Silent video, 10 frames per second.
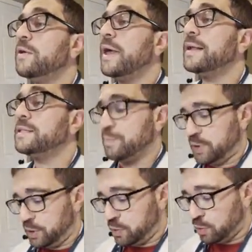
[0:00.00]
That's a
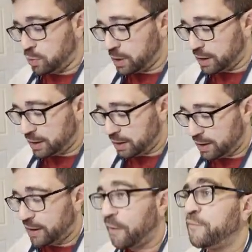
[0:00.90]
pretty cool one
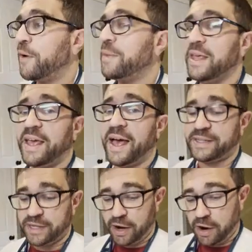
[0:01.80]
from the EX
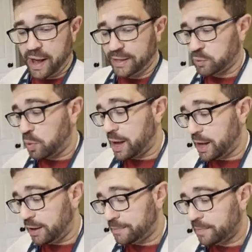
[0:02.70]
era as
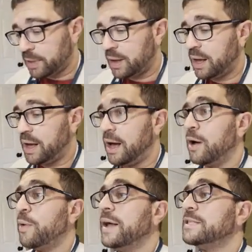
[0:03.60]
well.
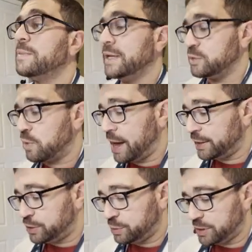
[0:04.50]
We got some nice
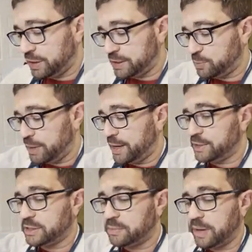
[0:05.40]
Raichus on this page
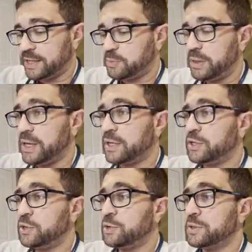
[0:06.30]
and some nice
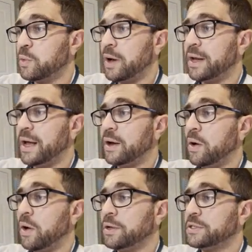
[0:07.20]
Pikachus and whatnot
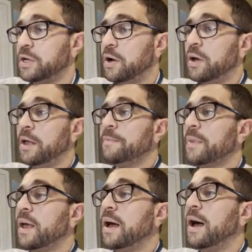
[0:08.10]
also.
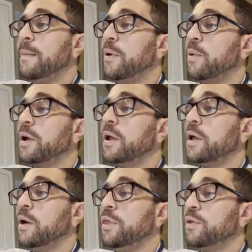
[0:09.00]
But we're gonna
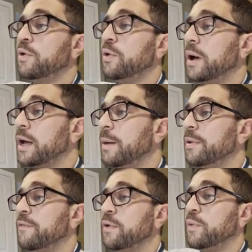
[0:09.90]
go through a couple
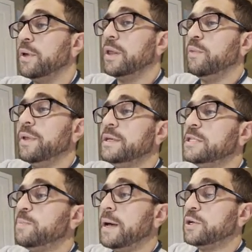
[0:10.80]
of the really
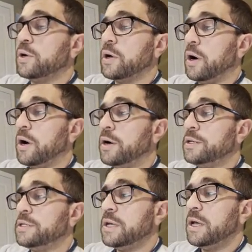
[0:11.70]
special
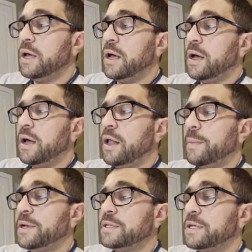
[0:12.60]
cards. Let me
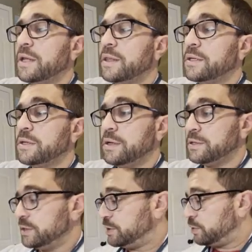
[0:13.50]
just get this all
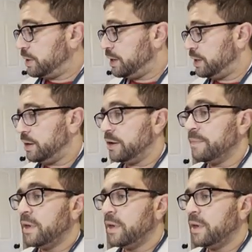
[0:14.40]
situated here.